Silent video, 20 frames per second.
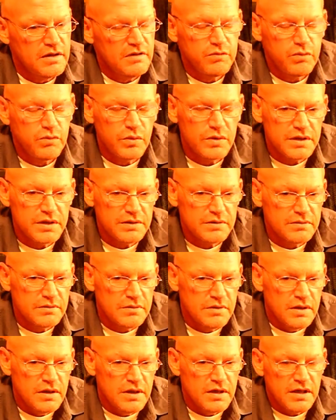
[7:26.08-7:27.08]
If we
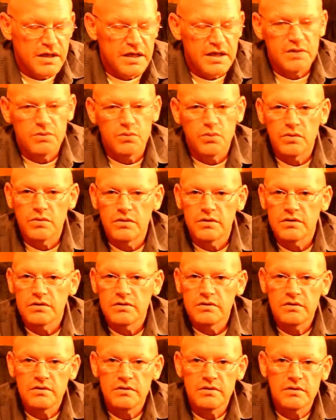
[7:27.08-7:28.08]
hit
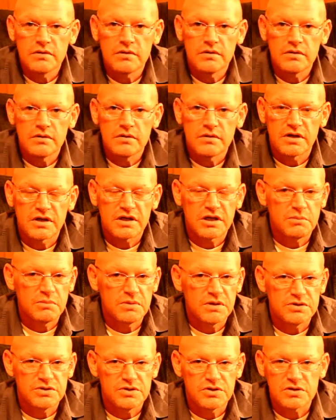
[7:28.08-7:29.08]
one, it
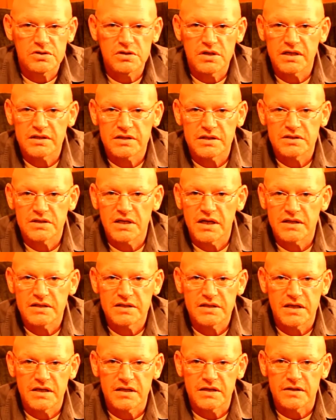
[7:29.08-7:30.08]
could be just like the
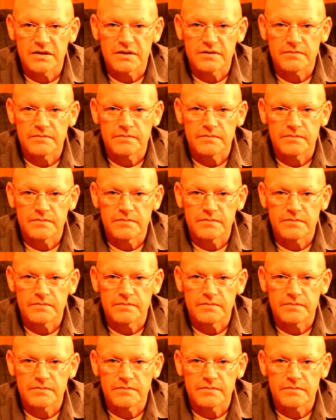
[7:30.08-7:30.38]
Titanic.